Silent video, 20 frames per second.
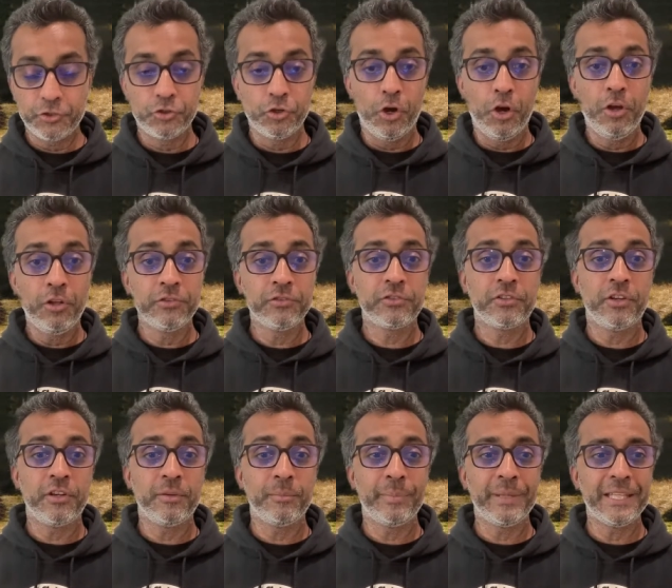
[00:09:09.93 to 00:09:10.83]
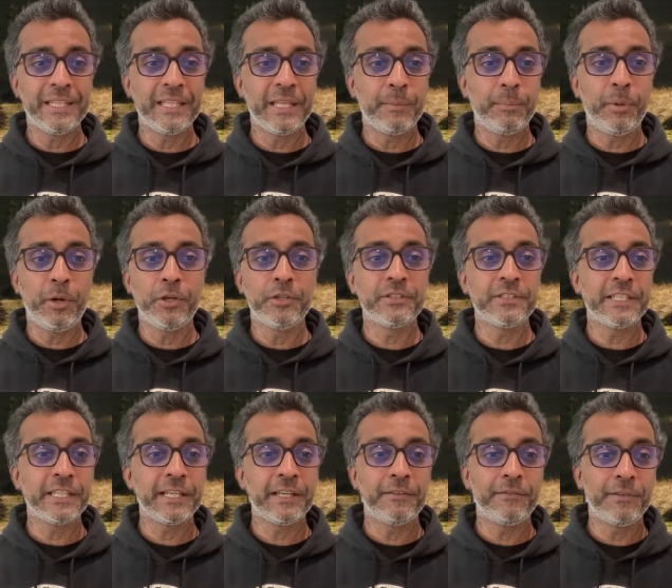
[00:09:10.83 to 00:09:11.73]
John's going to be there
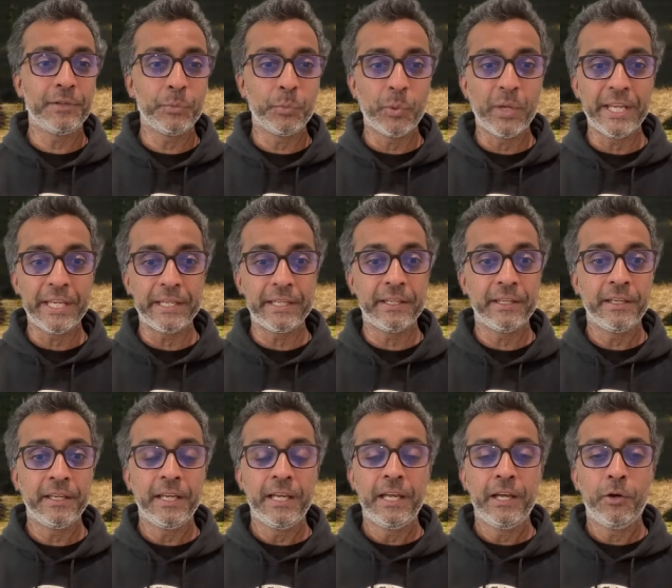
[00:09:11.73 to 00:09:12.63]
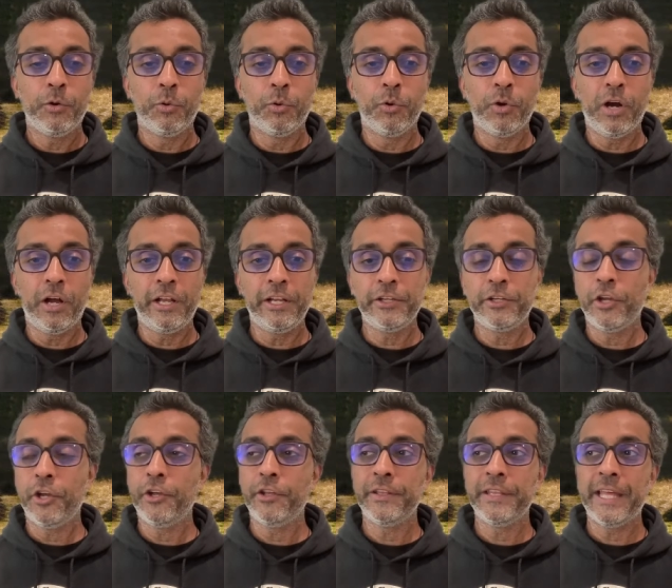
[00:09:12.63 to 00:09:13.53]
posting every week, or I
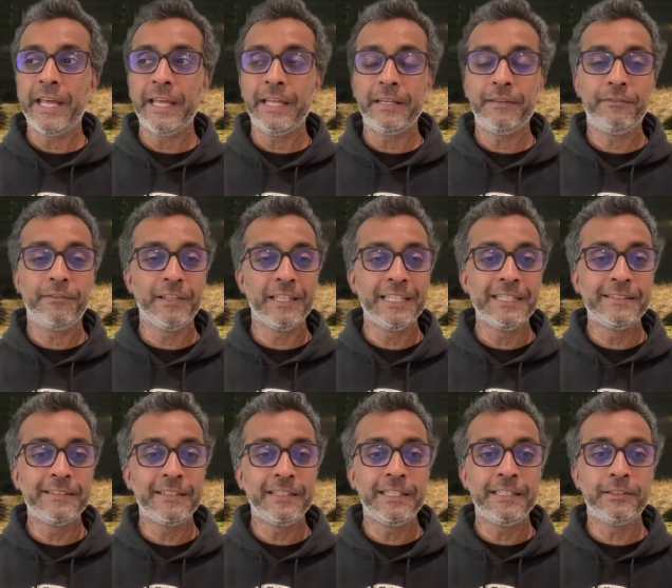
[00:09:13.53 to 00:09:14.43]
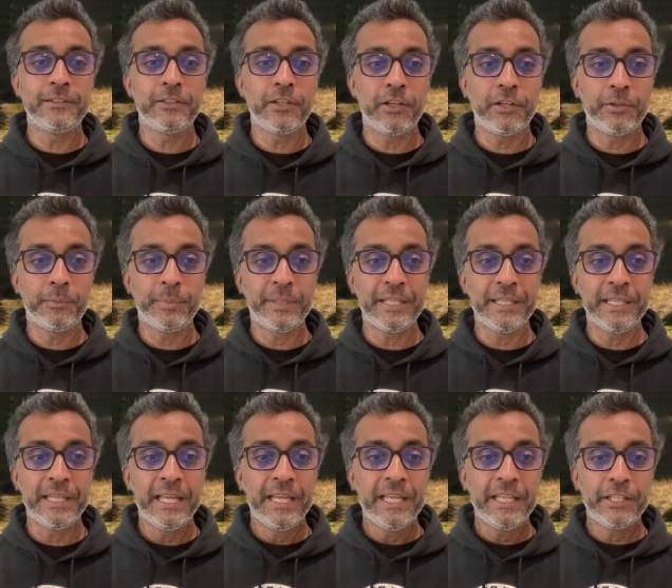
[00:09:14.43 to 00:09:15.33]
know that Felicity is going to
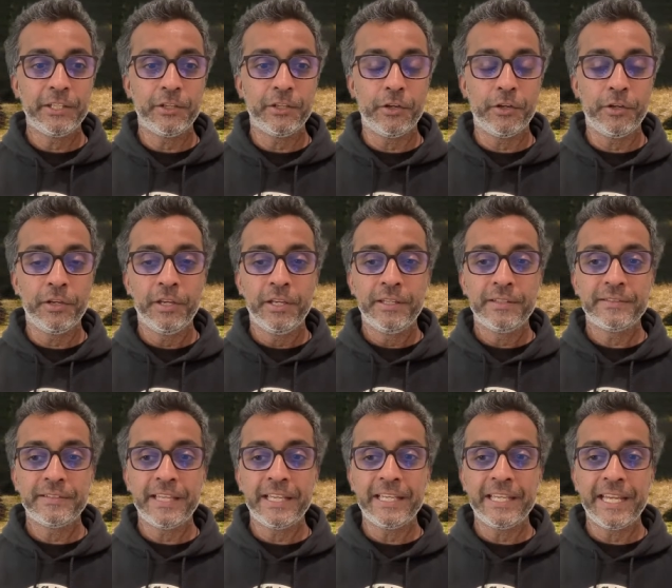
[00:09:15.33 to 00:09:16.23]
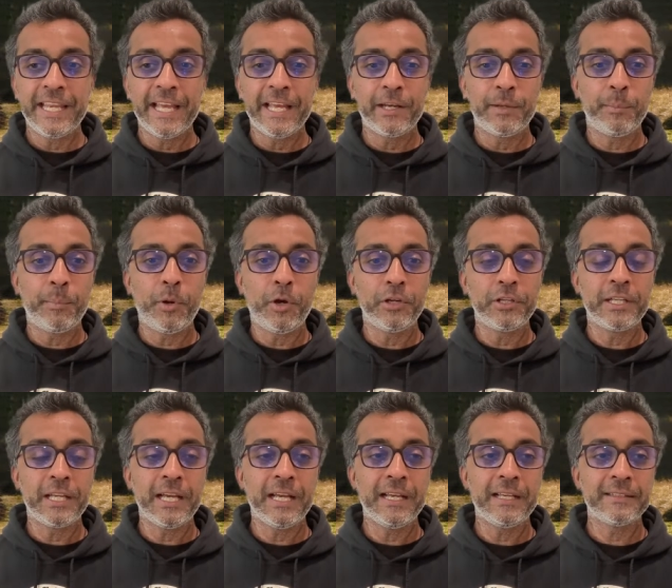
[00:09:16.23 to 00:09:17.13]
be sending out a
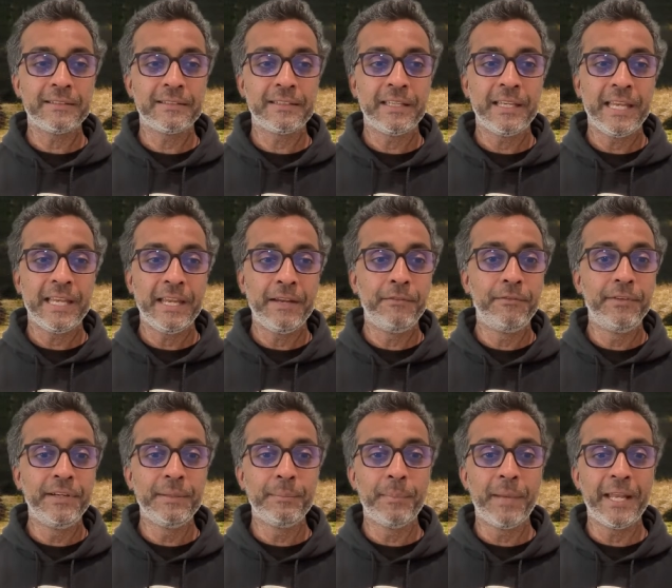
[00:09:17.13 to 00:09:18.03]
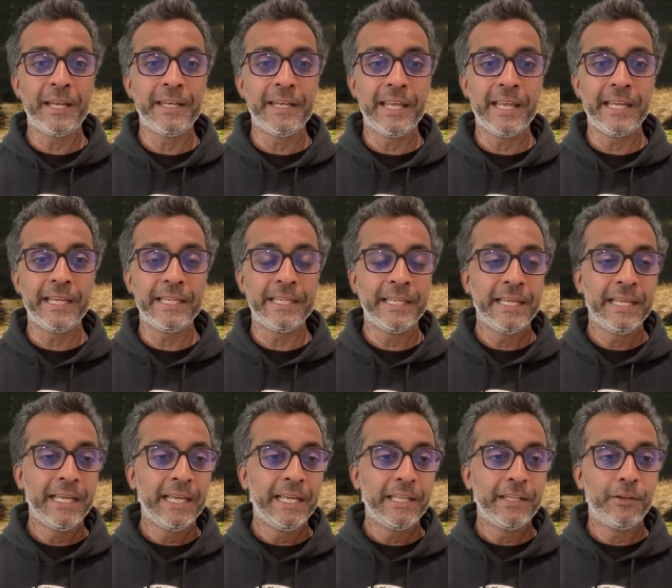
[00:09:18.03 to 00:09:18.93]
podcast every Monday,
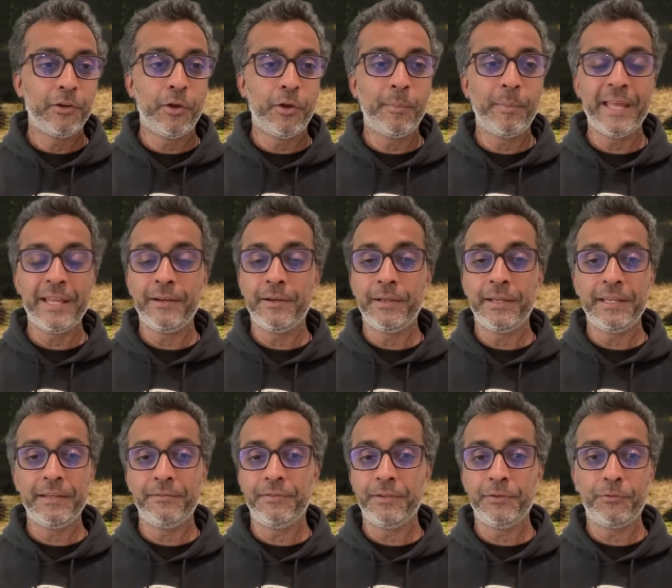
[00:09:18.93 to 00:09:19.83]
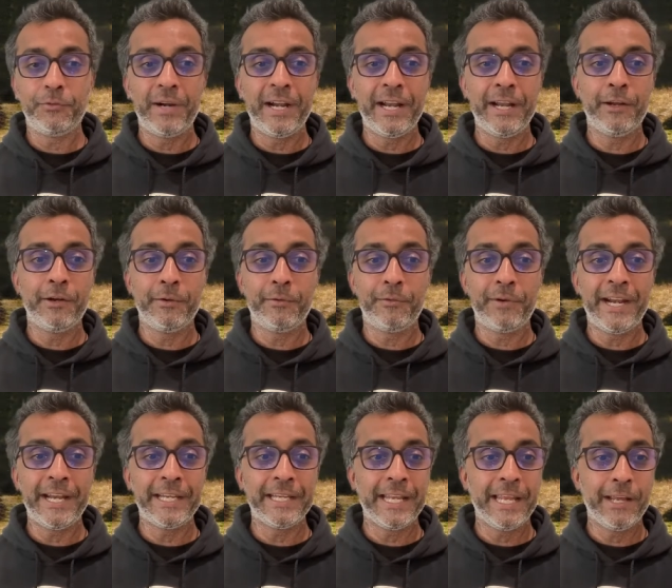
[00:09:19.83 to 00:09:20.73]
no matter if it
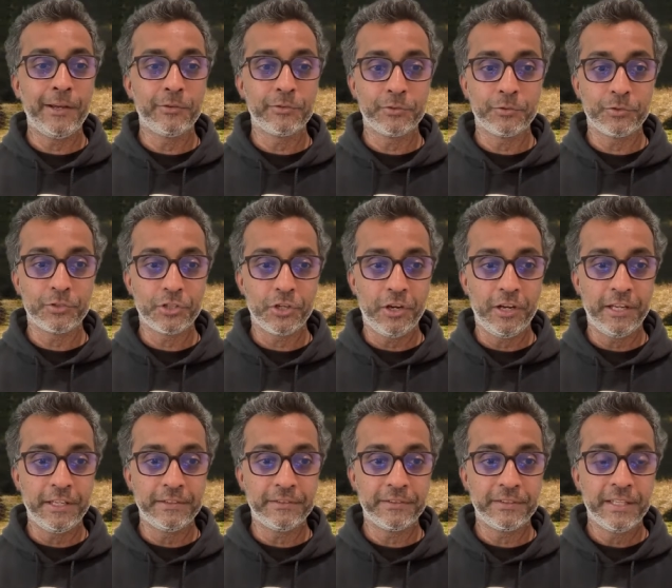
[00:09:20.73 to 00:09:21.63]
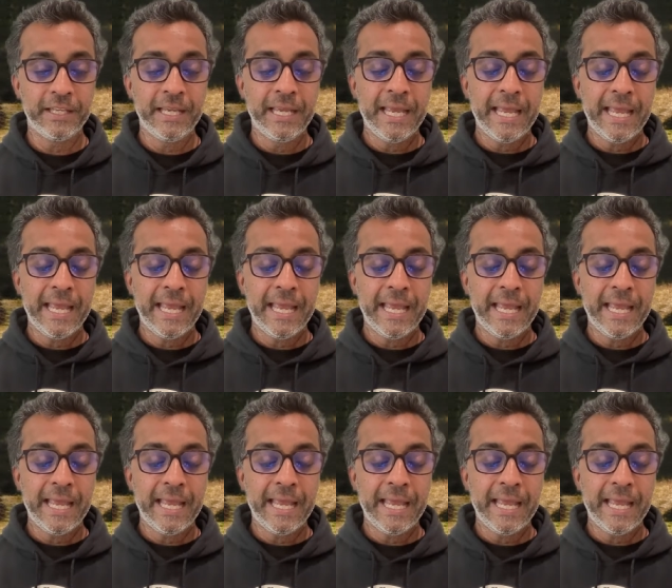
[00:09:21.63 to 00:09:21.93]
rain, hails, or shines.